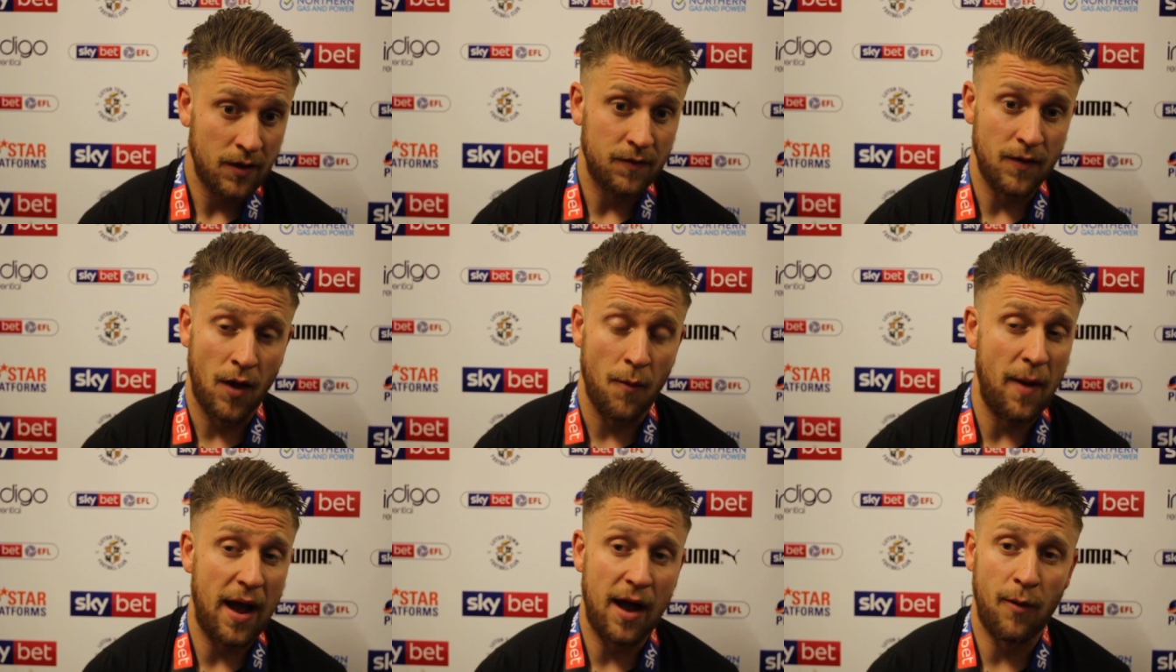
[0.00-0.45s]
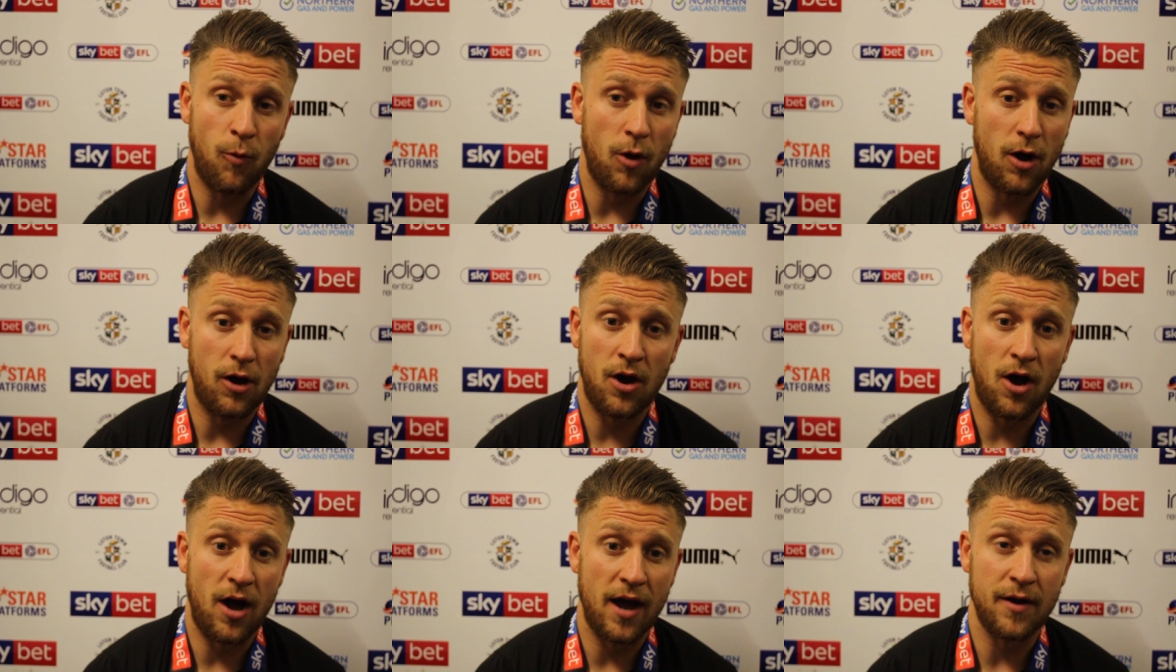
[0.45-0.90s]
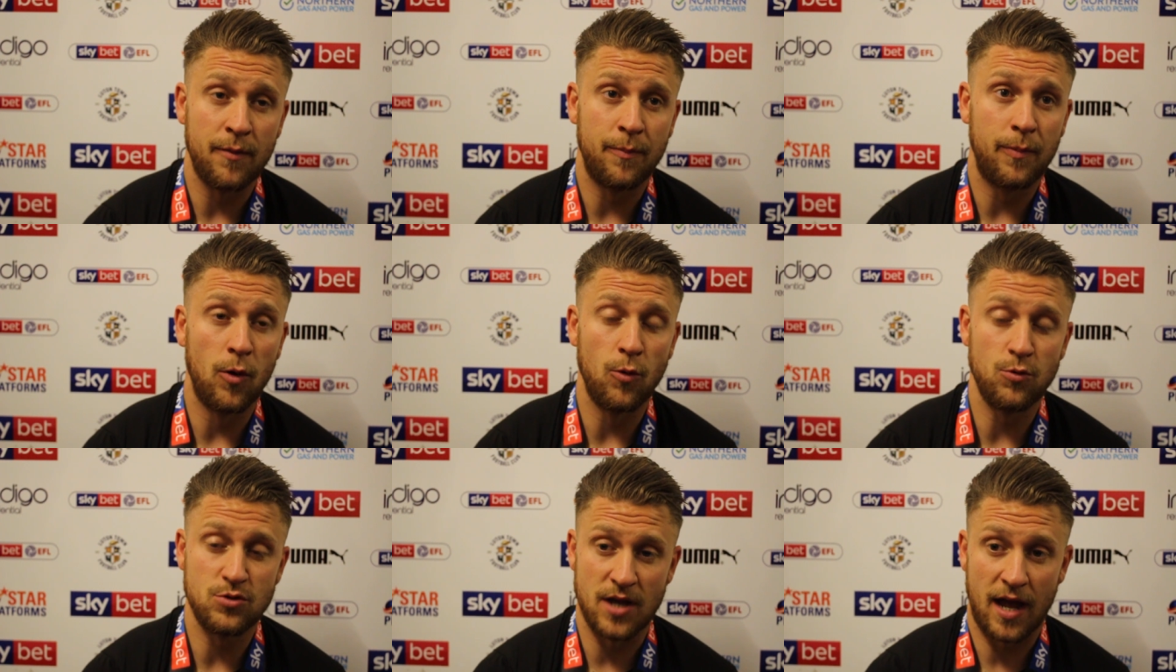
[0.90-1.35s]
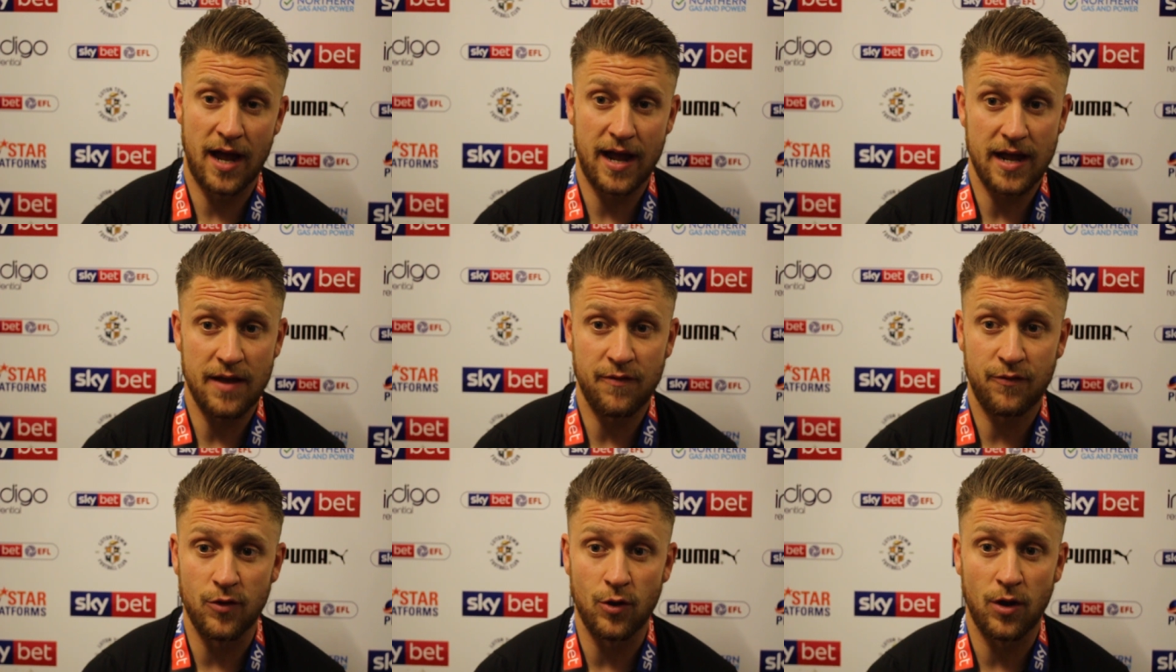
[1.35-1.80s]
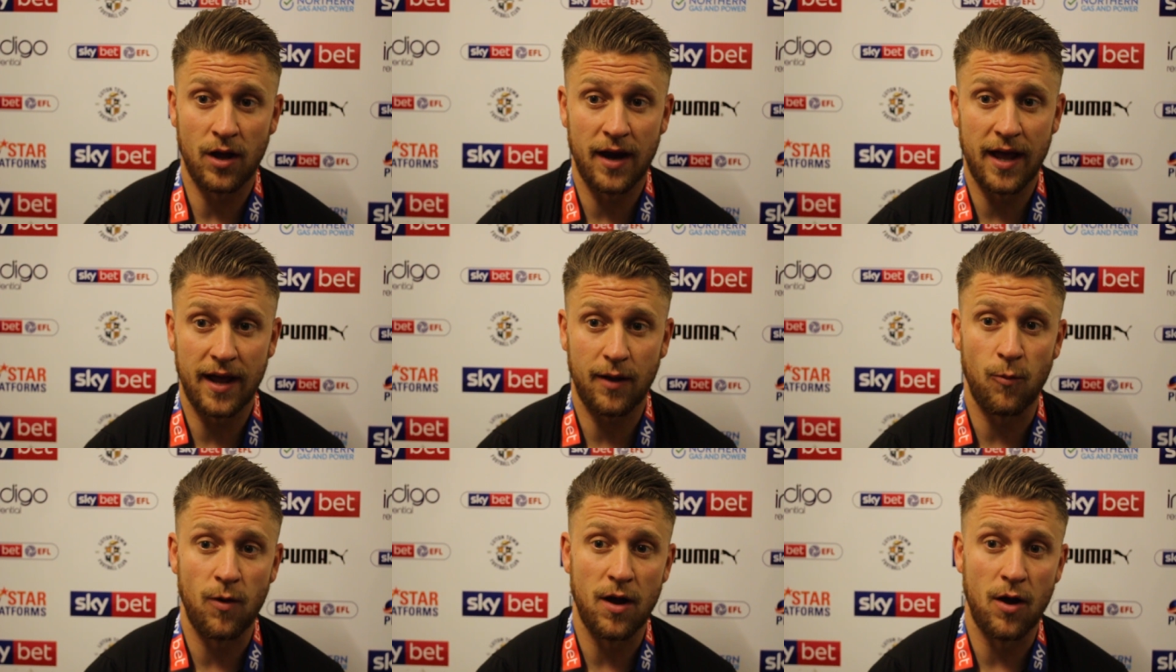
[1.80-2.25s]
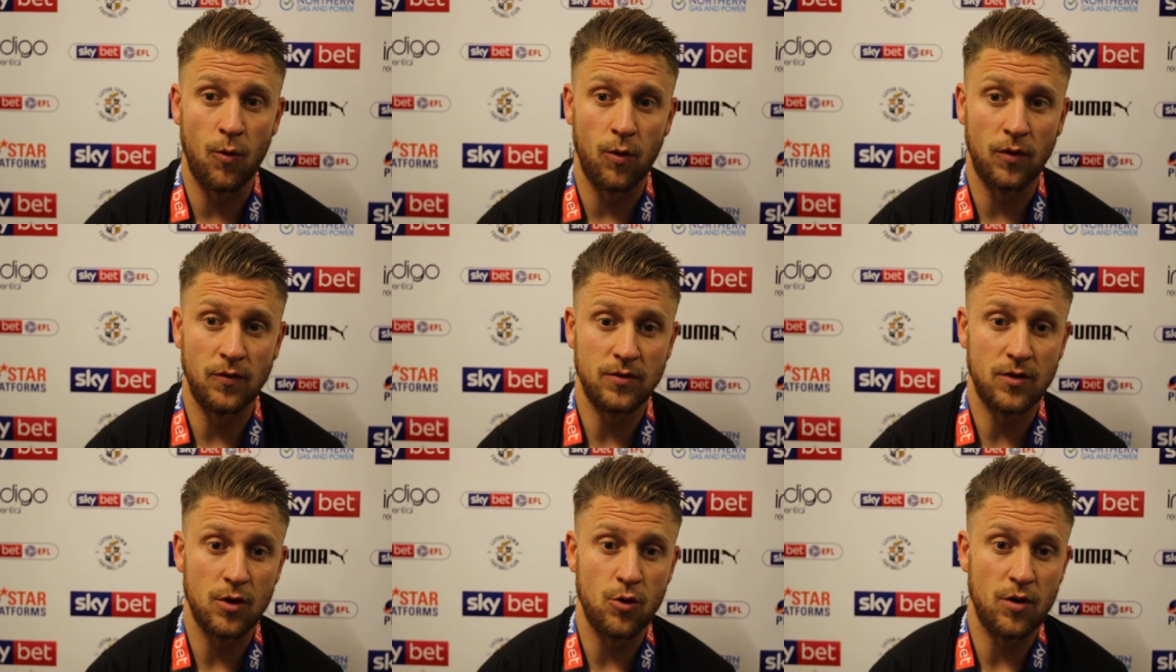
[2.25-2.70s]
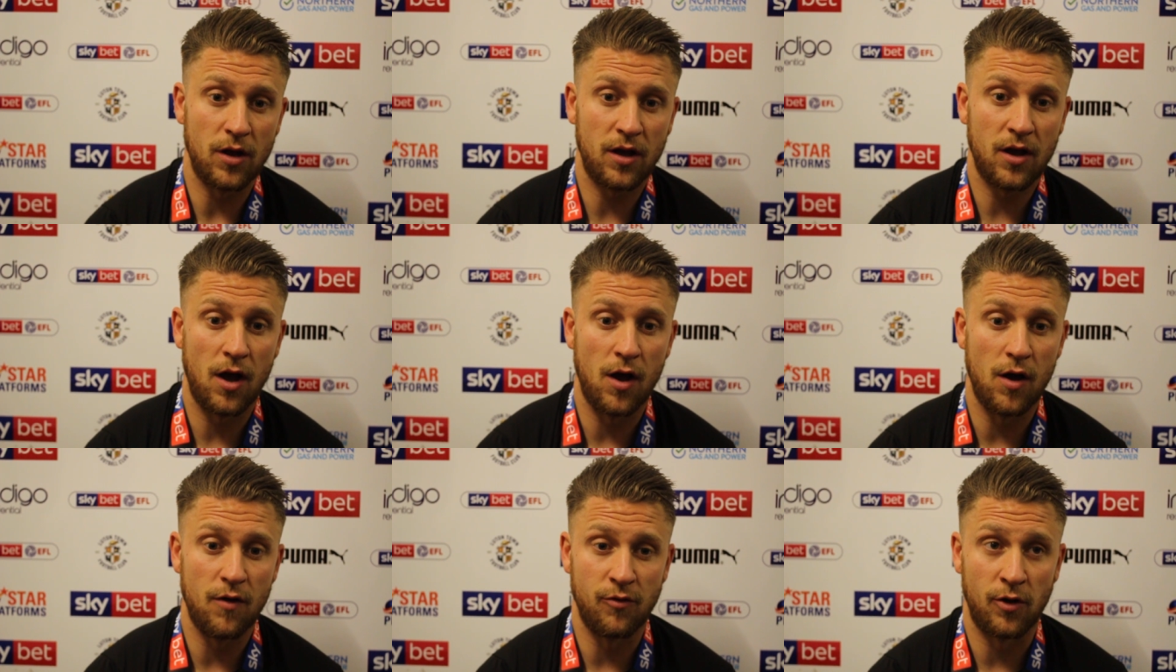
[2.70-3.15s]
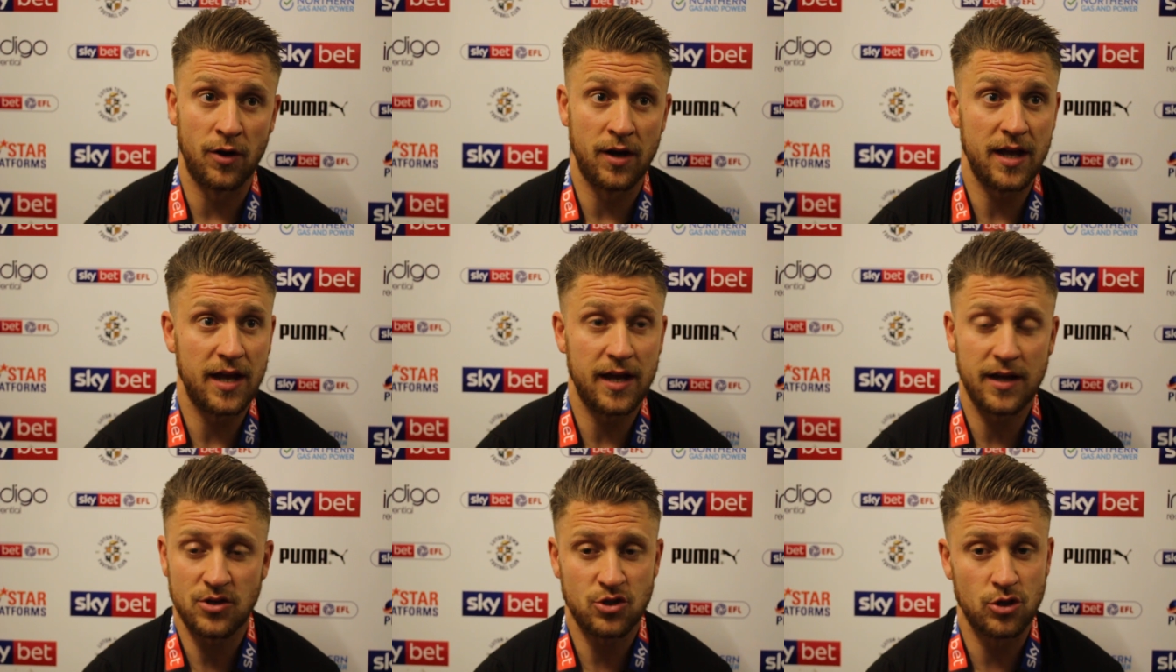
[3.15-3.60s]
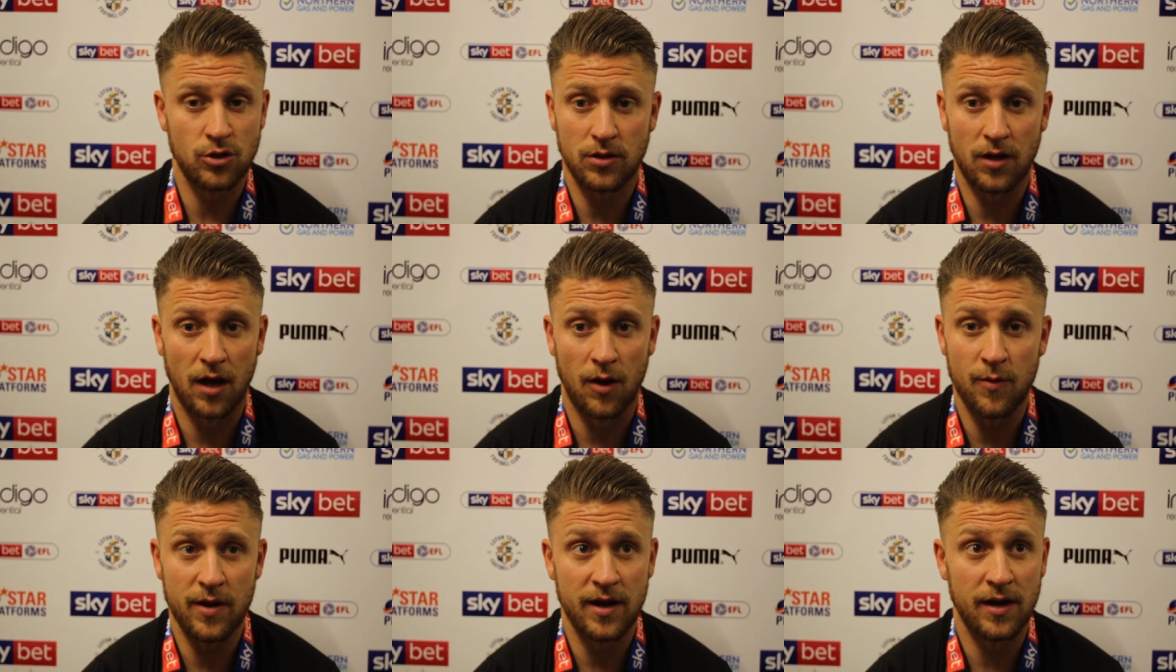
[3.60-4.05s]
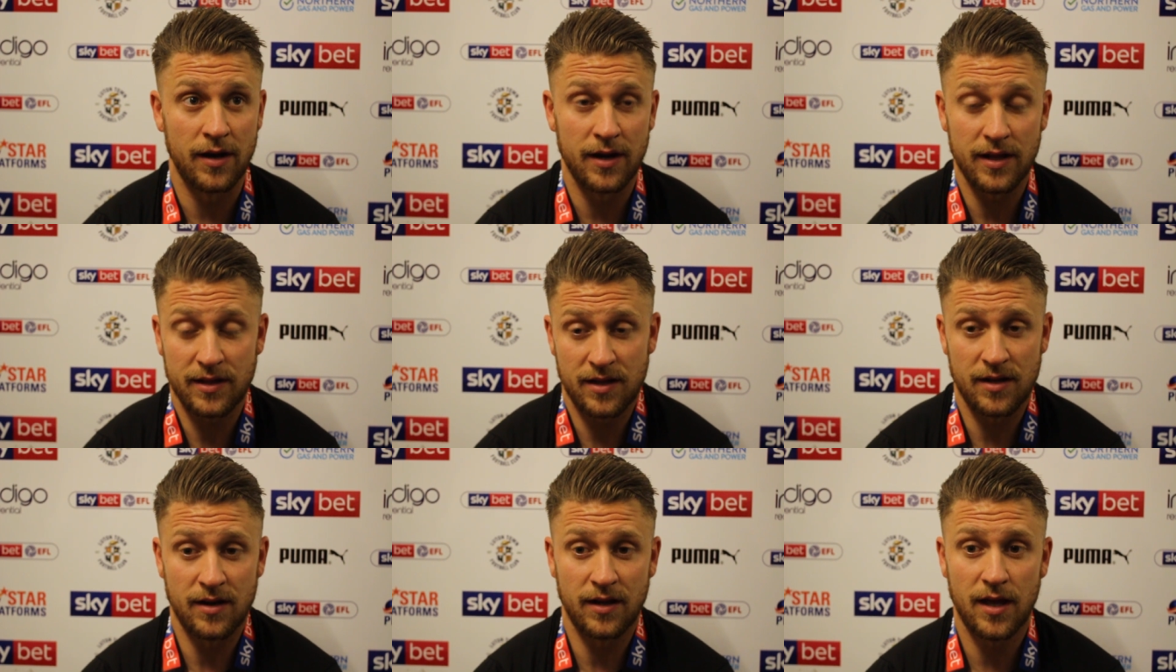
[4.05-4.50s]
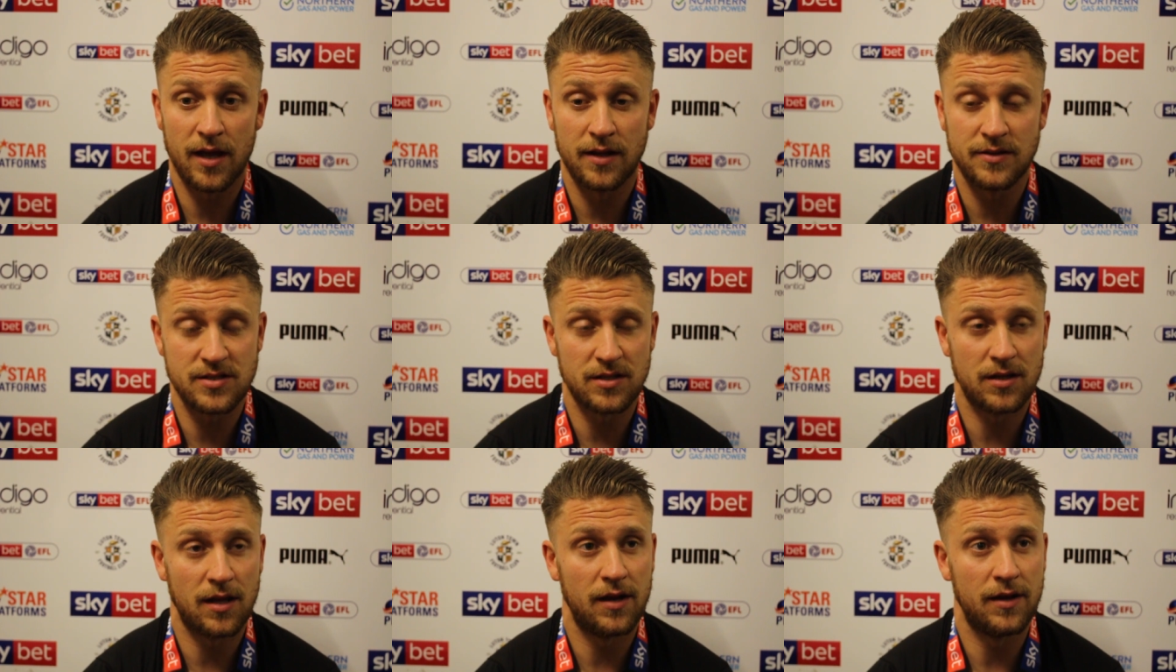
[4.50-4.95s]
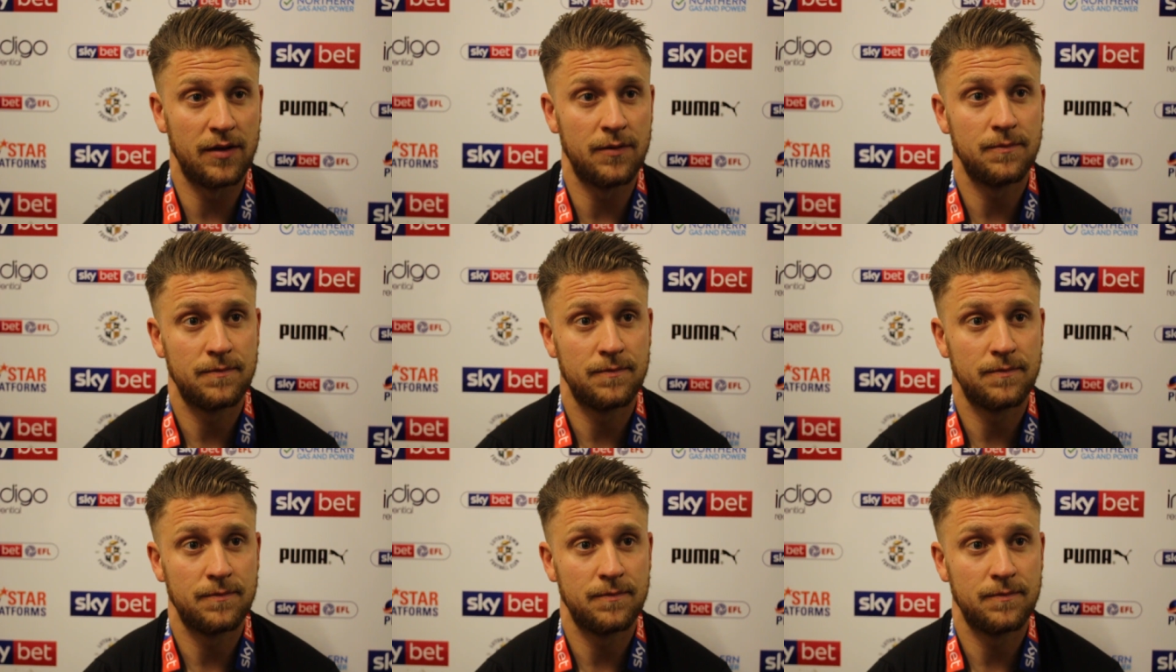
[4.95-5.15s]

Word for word: no matter what height the ball's at, if you connect well and do the curve on it, it should go in, and it did again today.